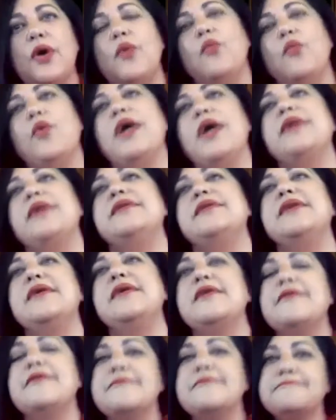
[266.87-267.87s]
when
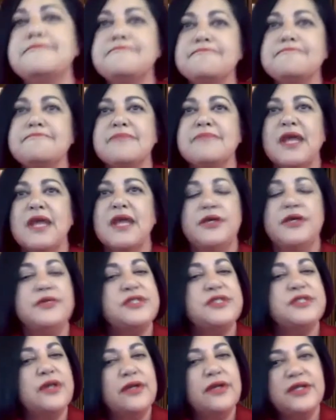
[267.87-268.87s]
you
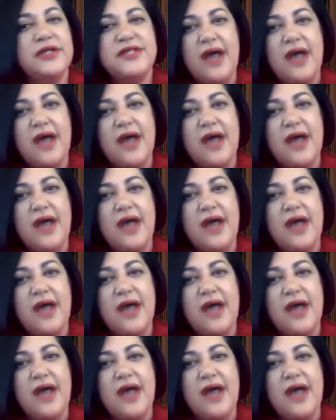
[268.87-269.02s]
started